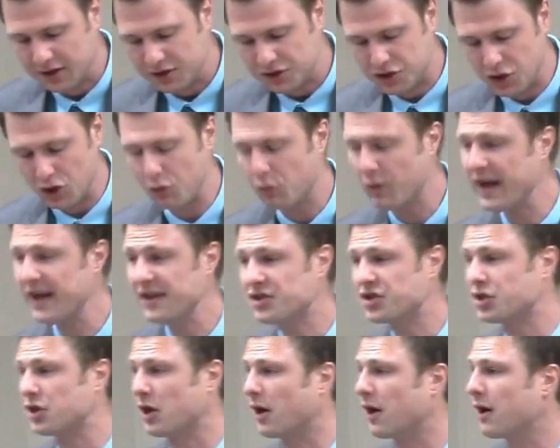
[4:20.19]
Do we
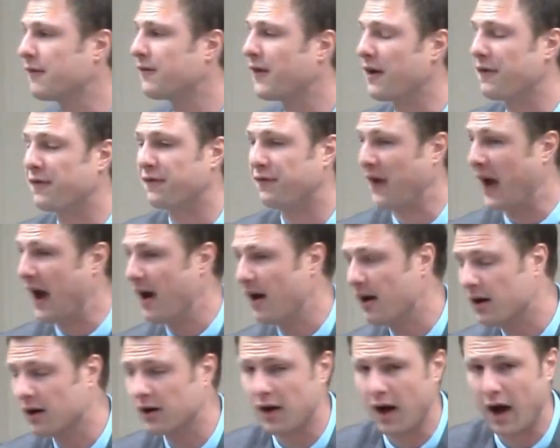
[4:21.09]
serve a
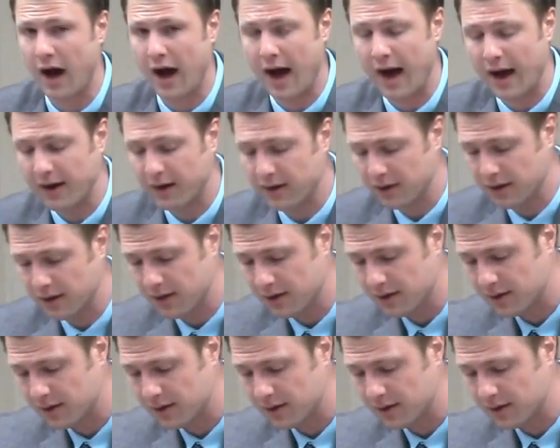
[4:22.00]
fair God?